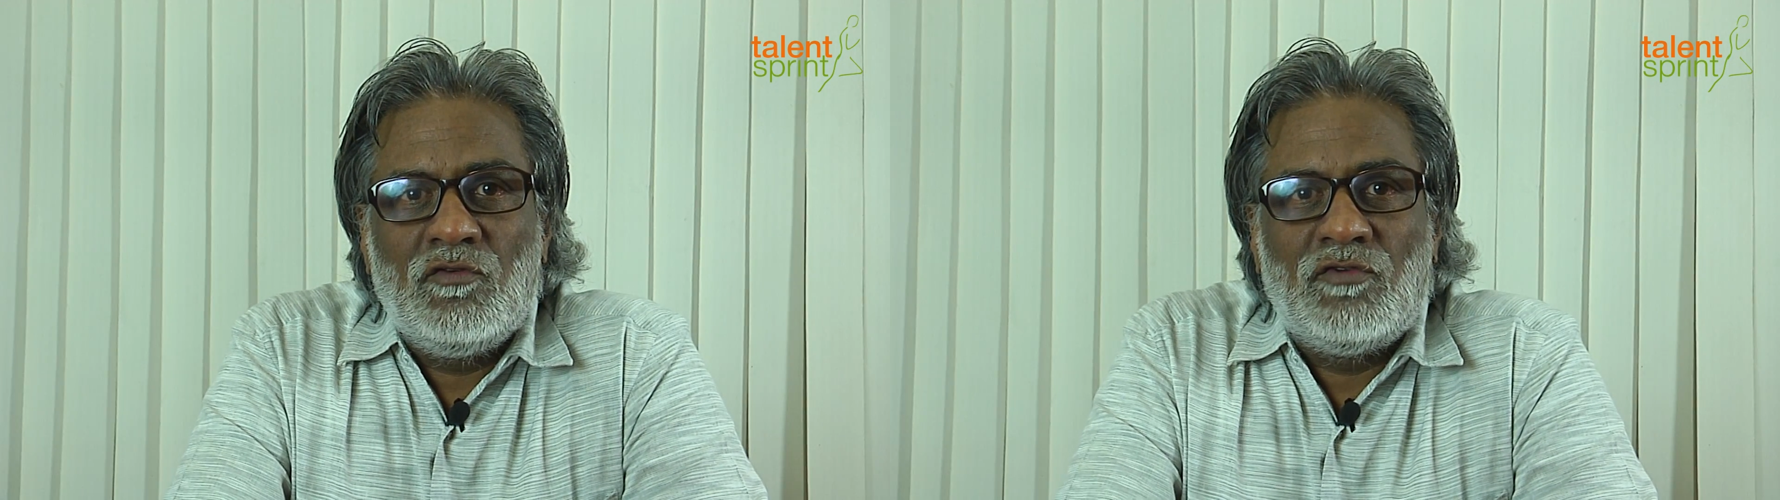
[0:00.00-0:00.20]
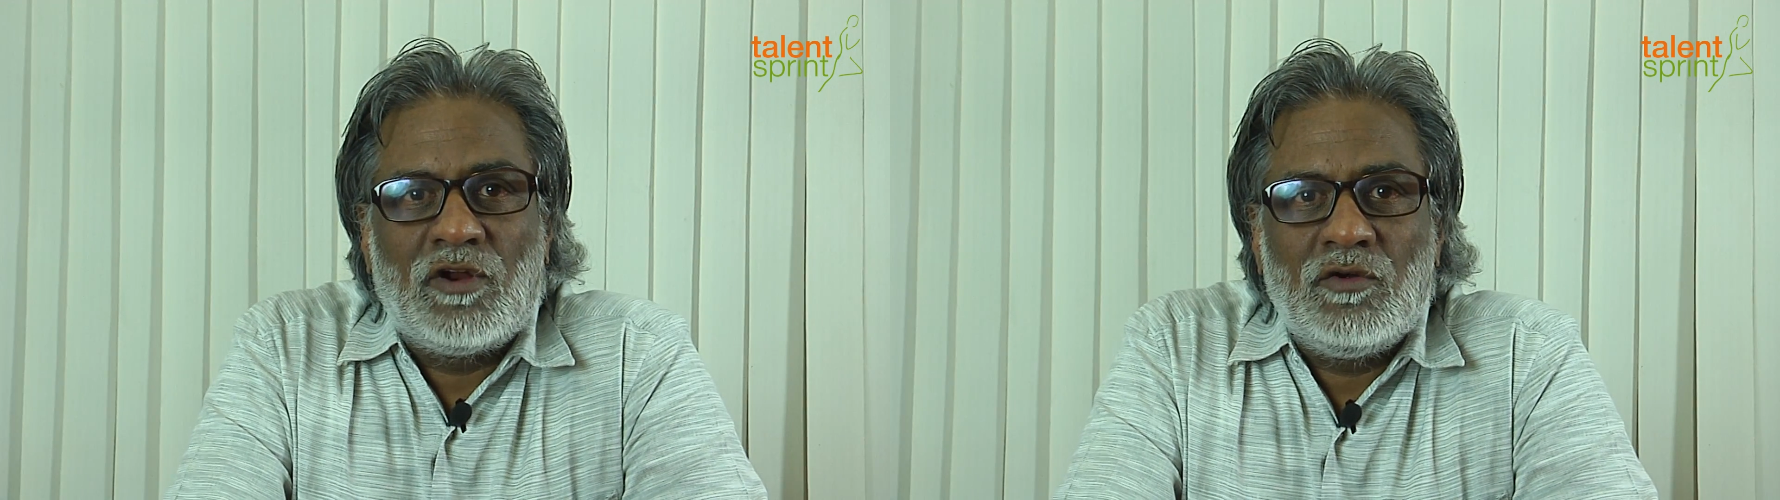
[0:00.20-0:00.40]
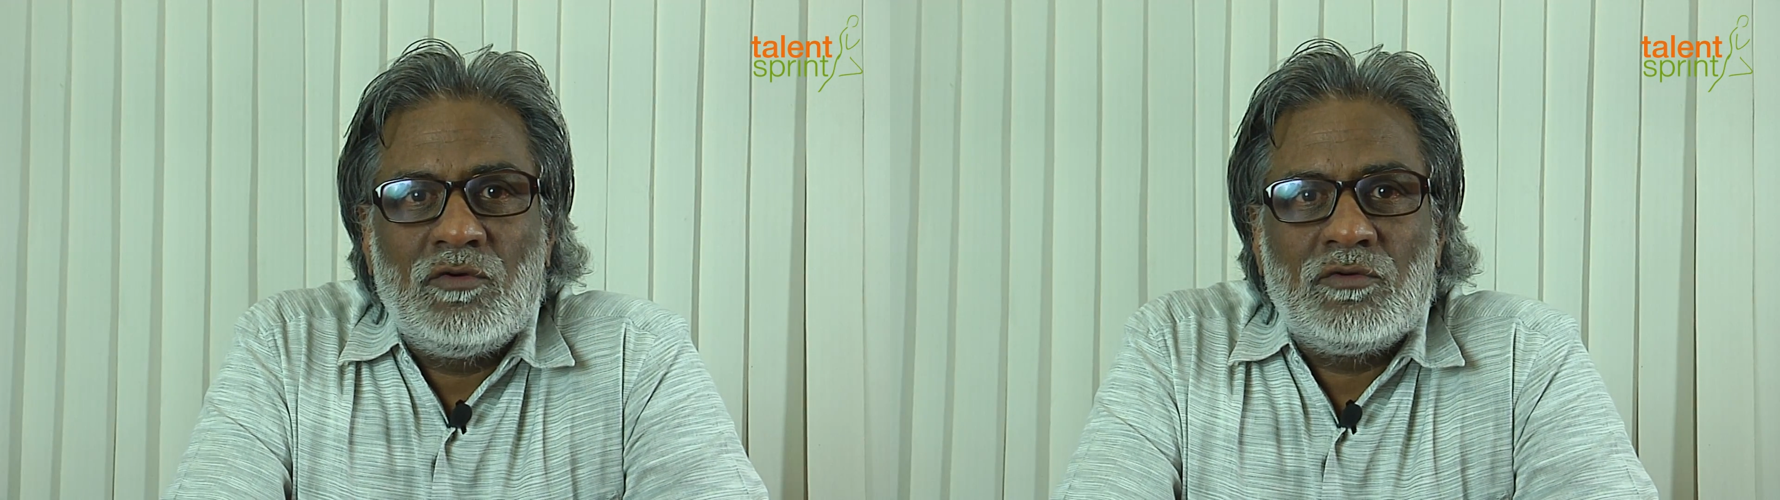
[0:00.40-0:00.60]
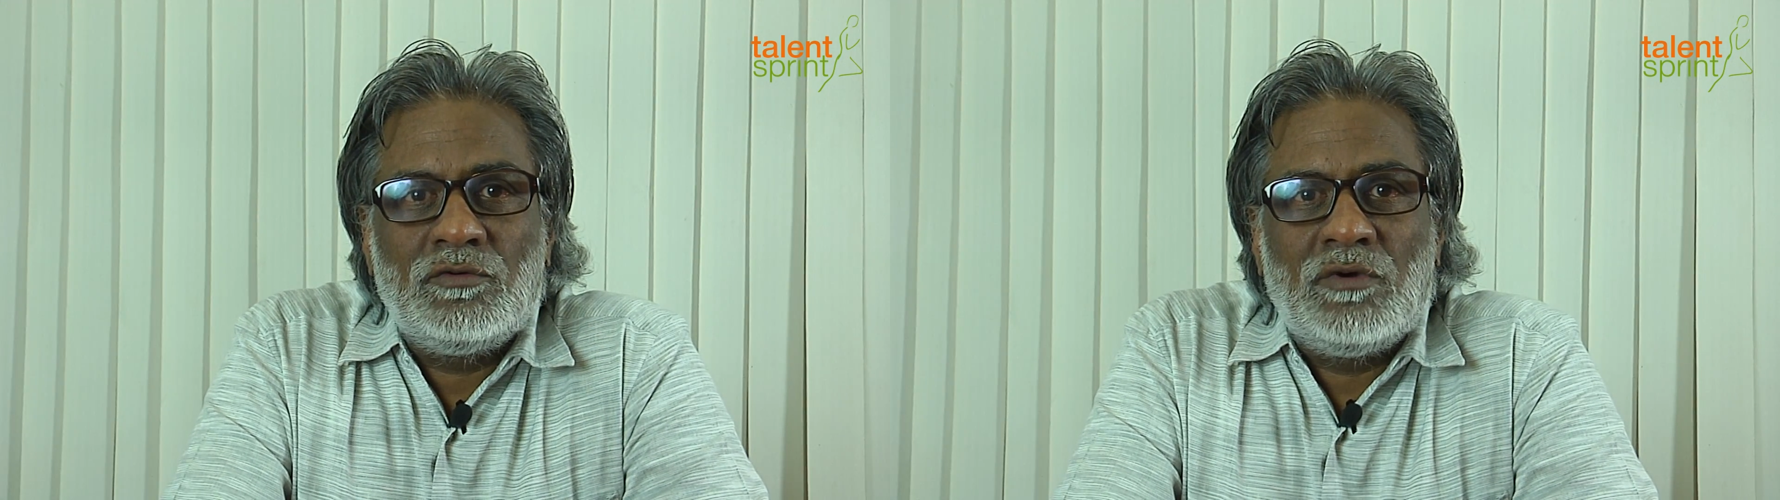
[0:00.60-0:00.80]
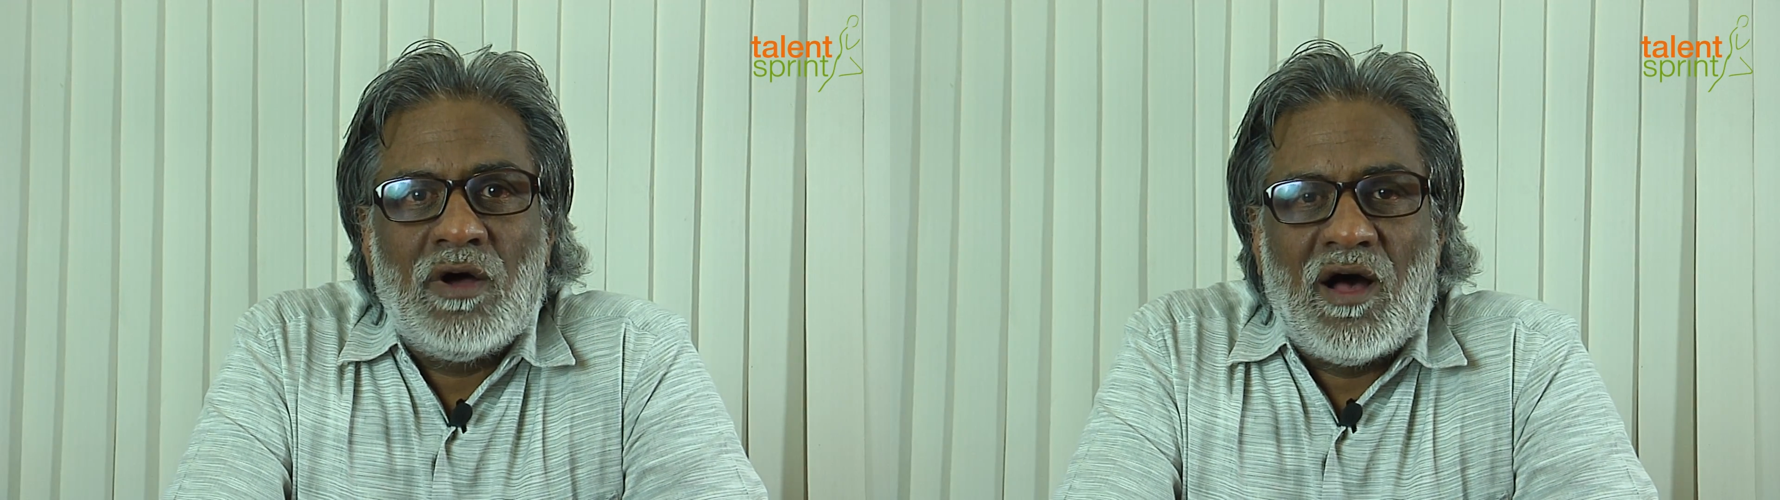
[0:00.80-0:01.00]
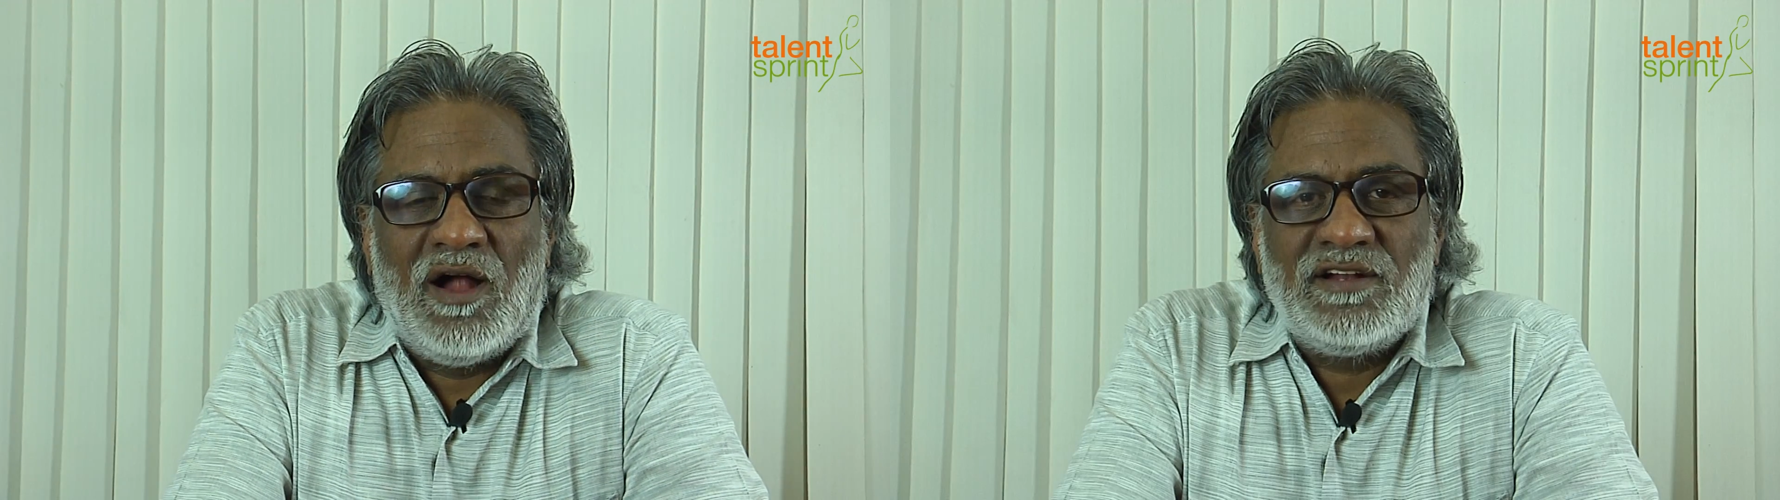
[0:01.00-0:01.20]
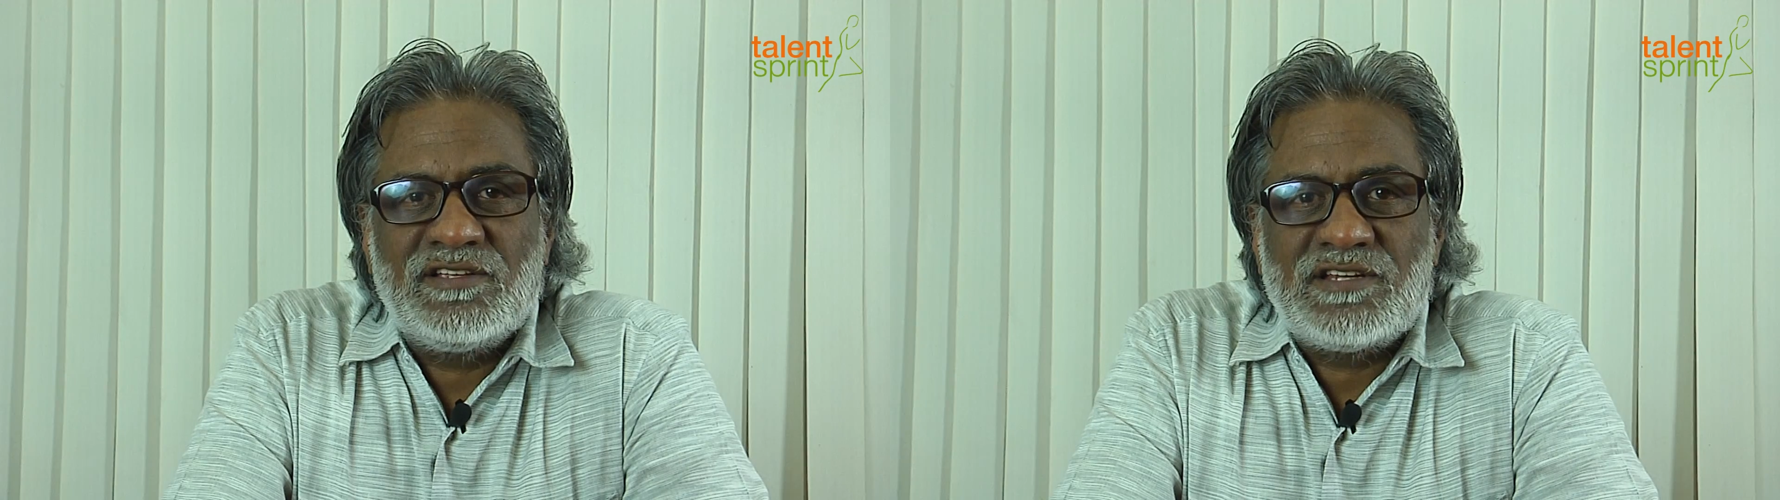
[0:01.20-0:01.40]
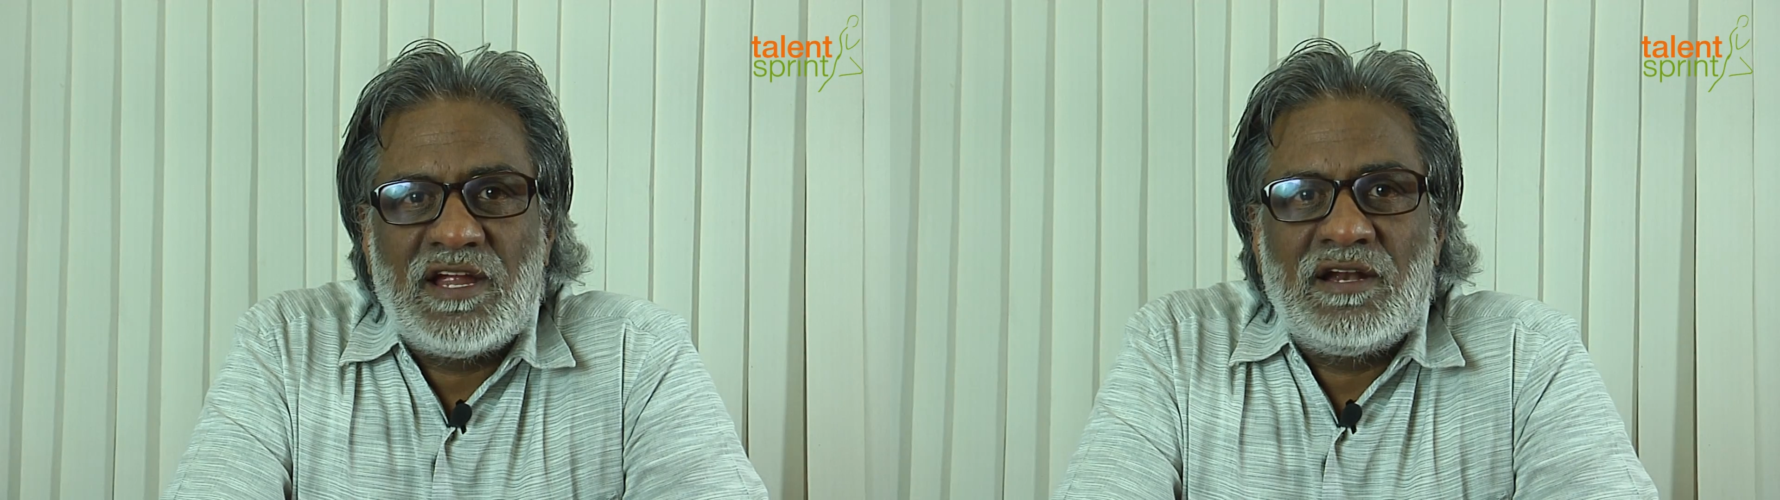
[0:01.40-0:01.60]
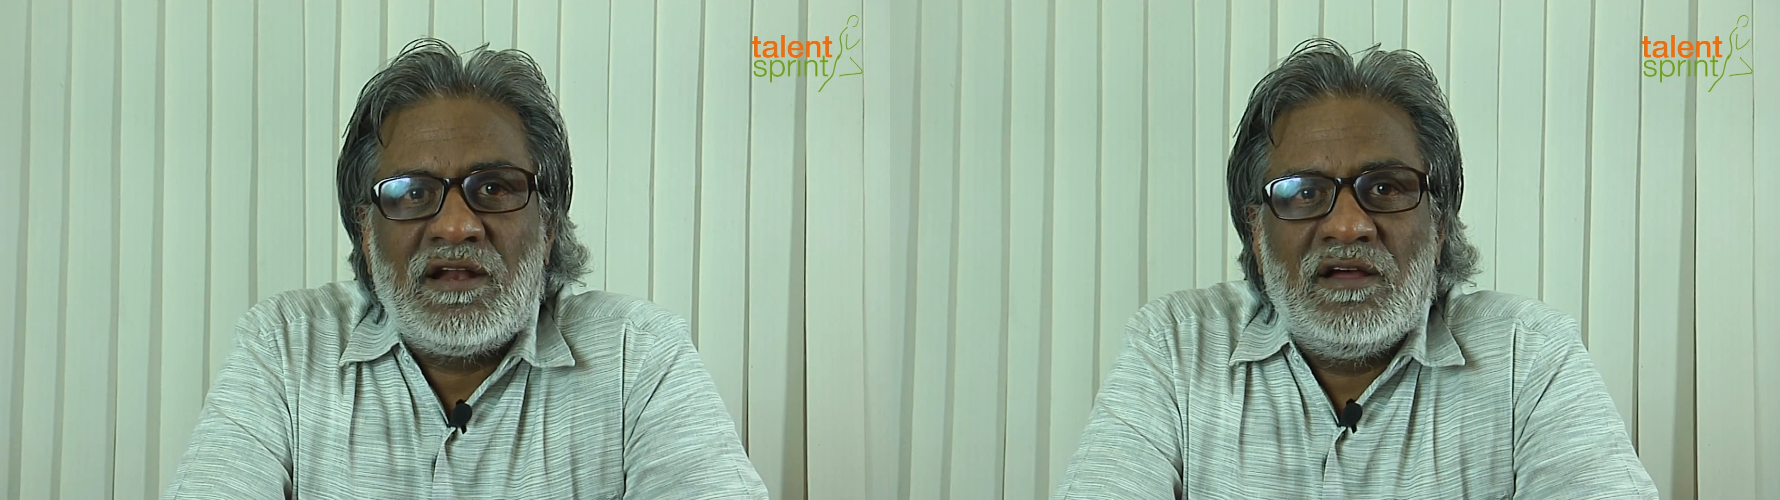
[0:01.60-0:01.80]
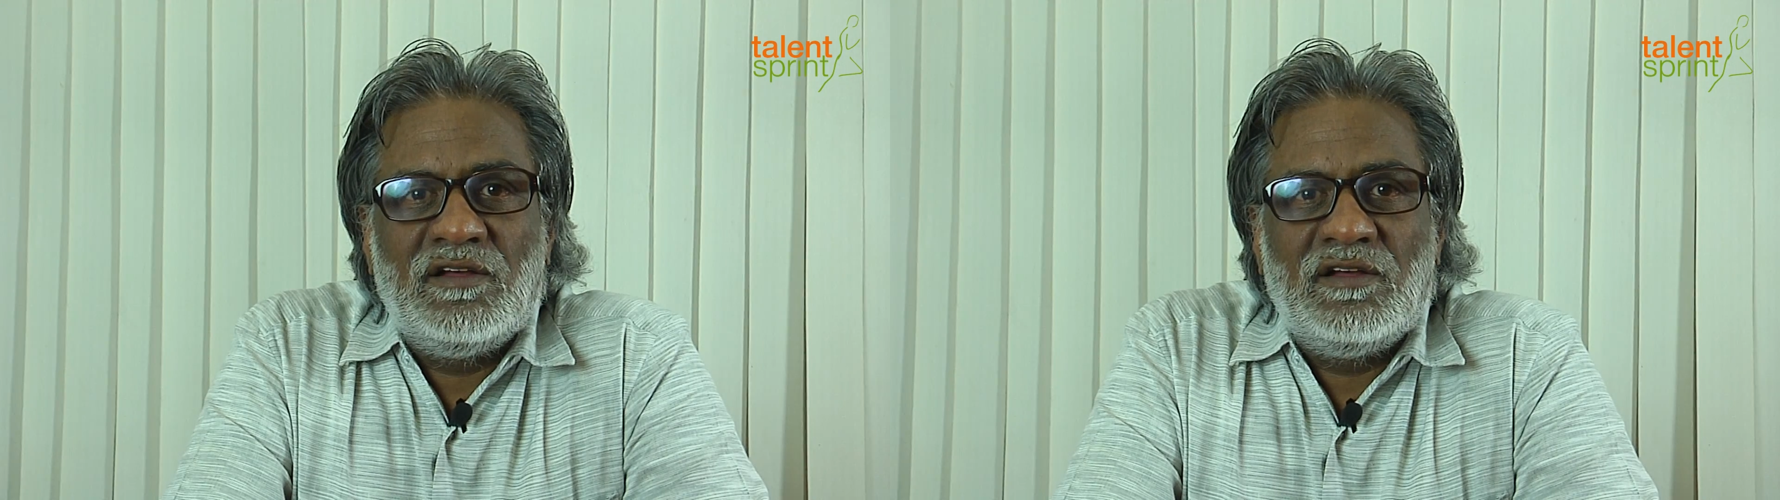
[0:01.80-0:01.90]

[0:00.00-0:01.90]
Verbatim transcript: for you to understand